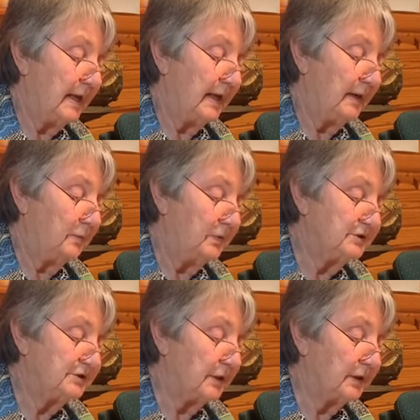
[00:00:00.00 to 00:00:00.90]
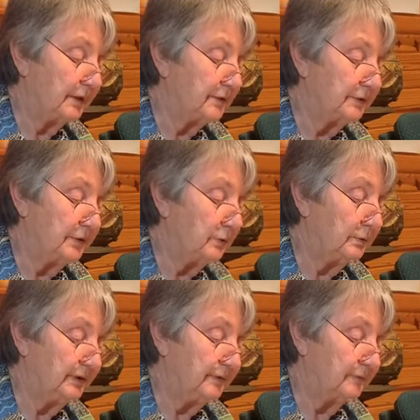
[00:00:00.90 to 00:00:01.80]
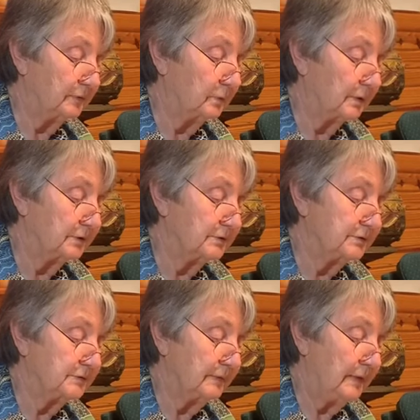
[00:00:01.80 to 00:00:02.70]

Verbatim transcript: and we shall utter no evil words.